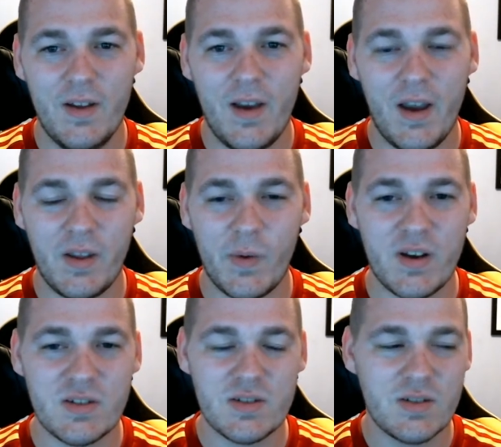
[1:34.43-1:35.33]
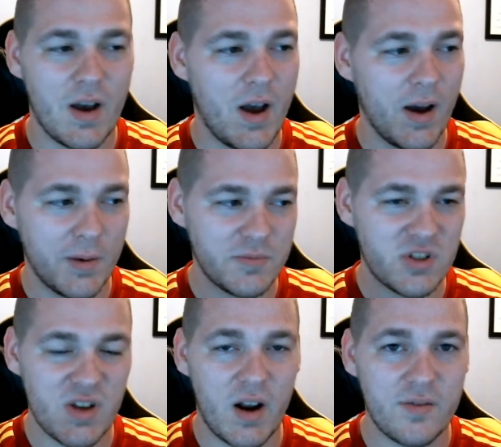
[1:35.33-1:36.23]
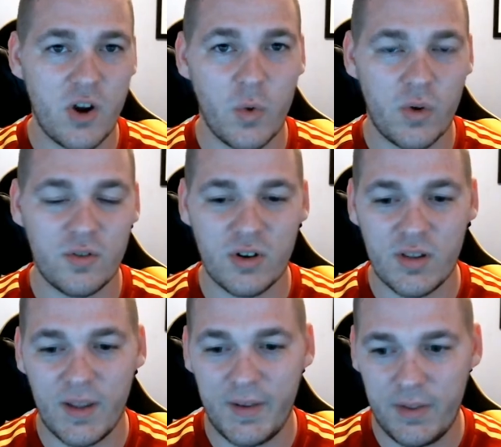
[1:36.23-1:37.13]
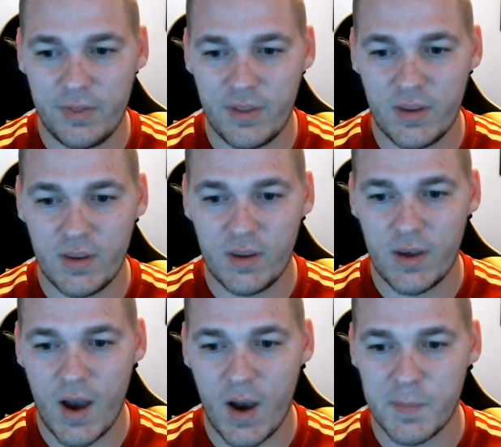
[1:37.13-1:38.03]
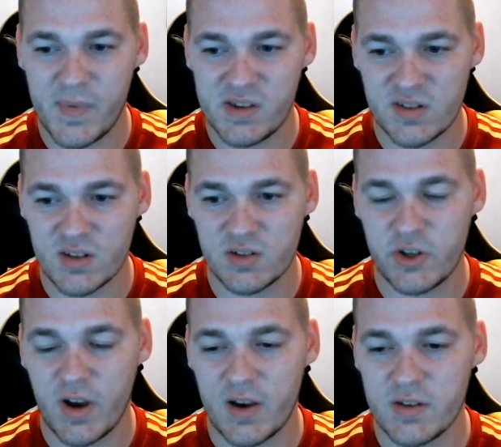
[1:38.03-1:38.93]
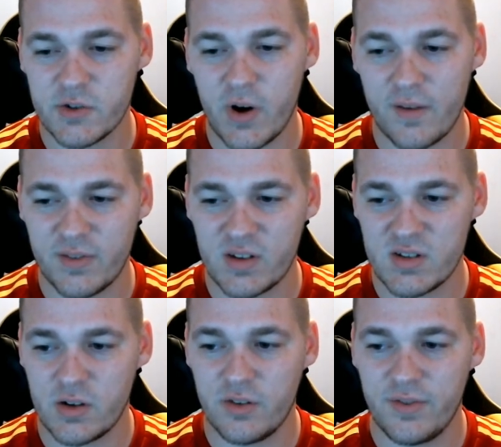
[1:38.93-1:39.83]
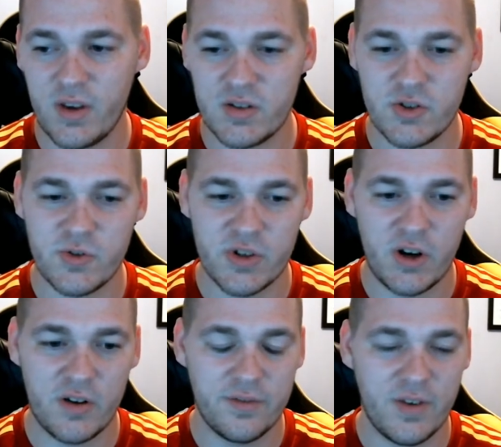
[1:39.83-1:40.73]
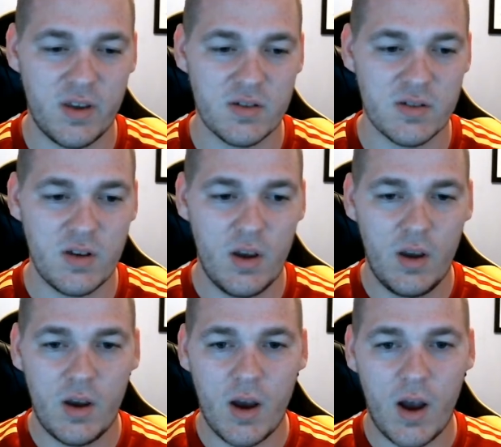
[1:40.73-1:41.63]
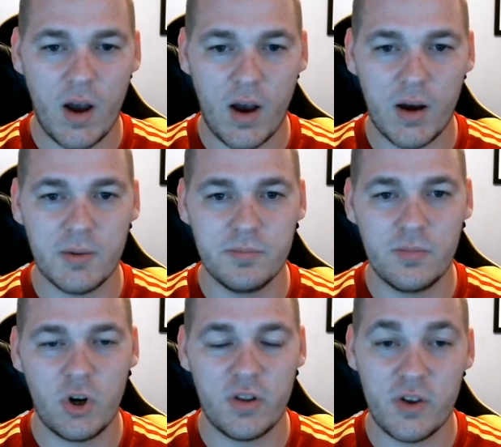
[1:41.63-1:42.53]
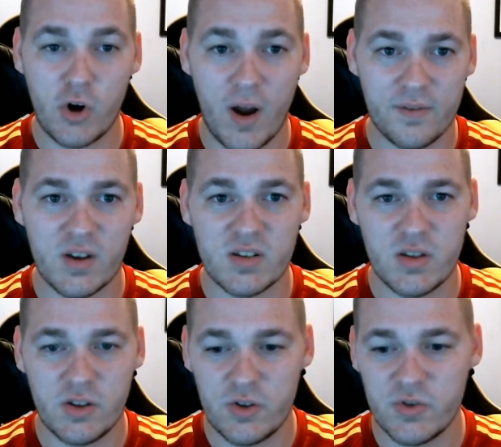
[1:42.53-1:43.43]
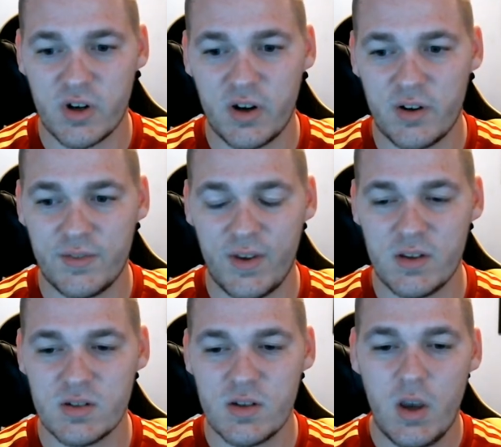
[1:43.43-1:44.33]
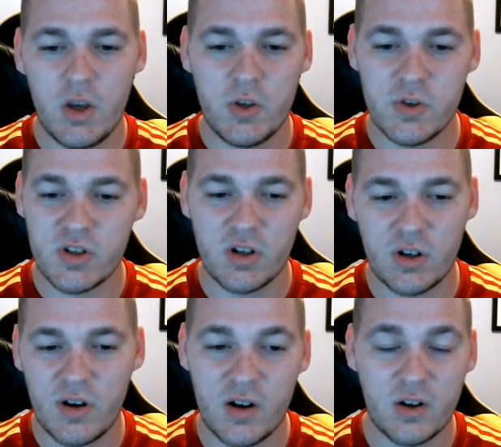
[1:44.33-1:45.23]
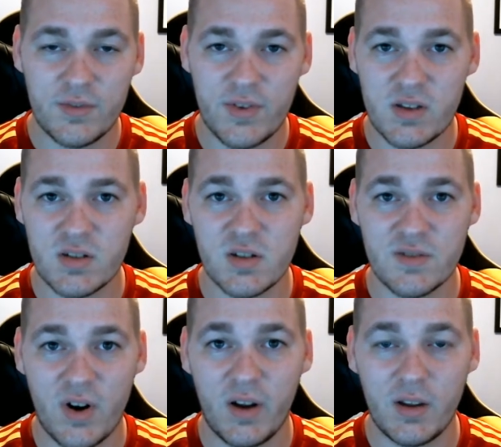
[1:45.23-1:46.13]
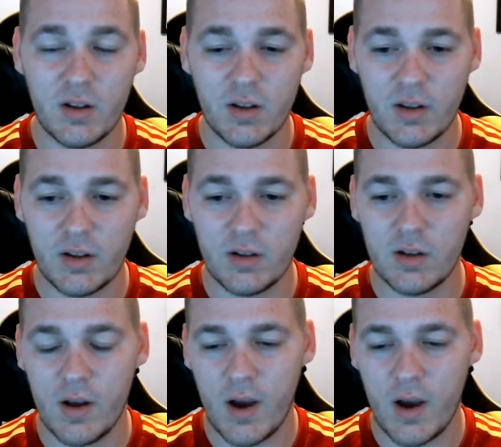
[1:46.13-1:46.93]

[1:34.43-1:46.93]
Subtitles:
anyways, just kind of going over the basics, you guys. Graphics interface, user interface, or the graphics, the user interface. User interface is very clean.